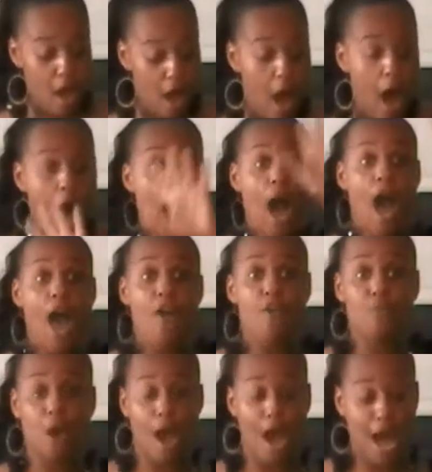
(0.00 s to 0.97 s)
Hi,
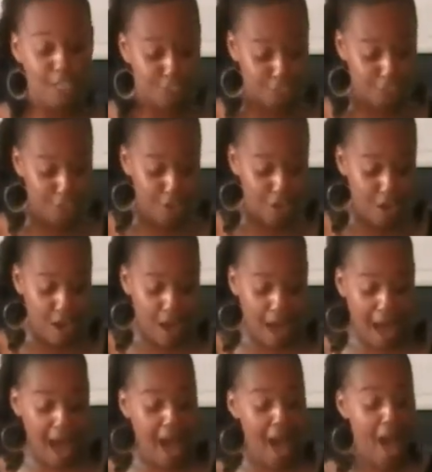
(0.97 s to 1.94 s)
Roger.
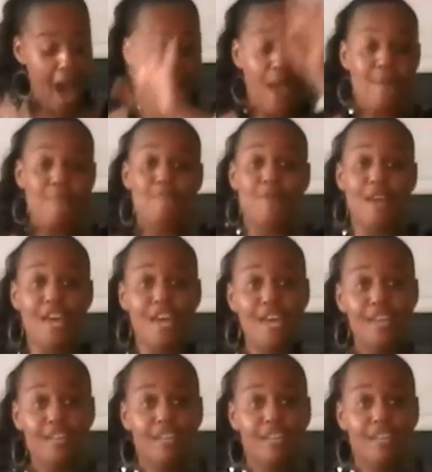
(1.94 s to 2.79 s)
Hi, Ben.